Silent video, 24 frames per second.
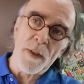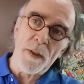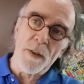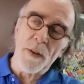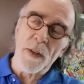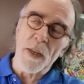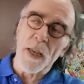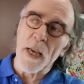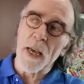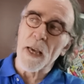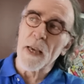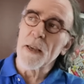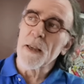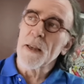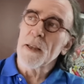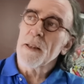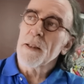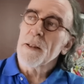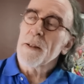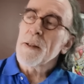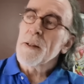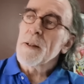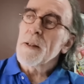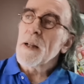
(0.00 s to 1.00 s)
Okay.
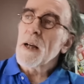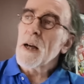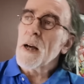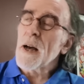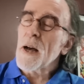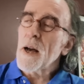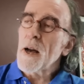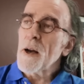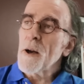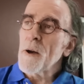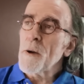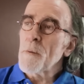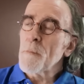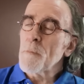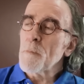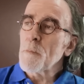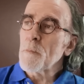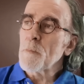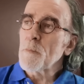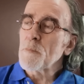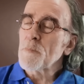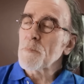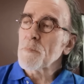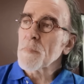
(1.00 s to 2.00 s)

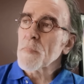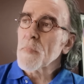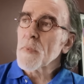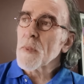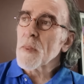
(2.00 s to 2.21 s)
Um,